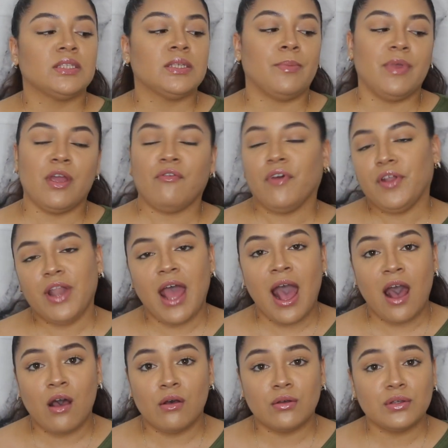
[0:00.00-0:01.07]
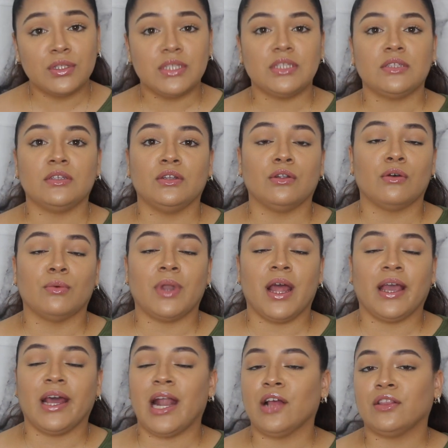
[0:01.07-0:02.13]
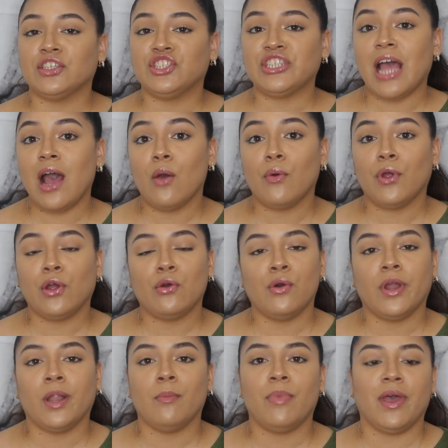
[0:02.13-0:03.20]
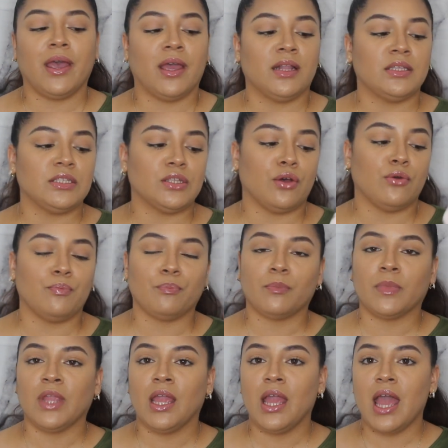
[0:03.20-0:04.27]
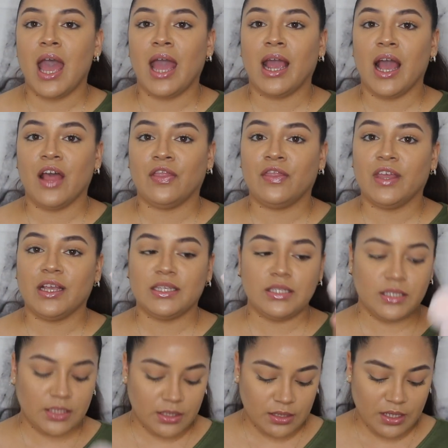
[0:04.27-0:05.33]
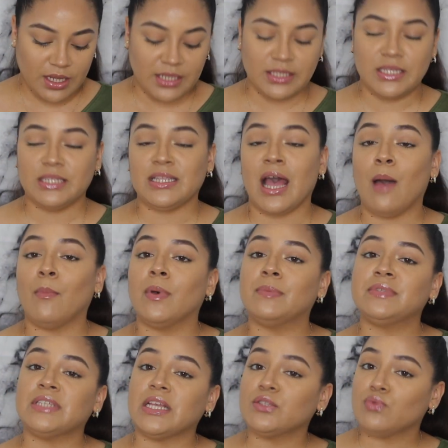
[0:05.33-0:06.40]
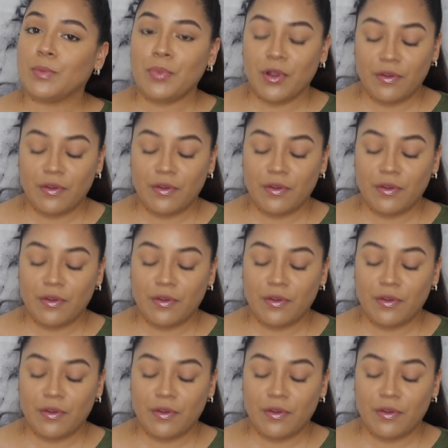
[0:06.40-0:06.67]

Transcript: to be around the house, you know, when I get out the shower, going to bed. So I got this, and since I'm obsessed with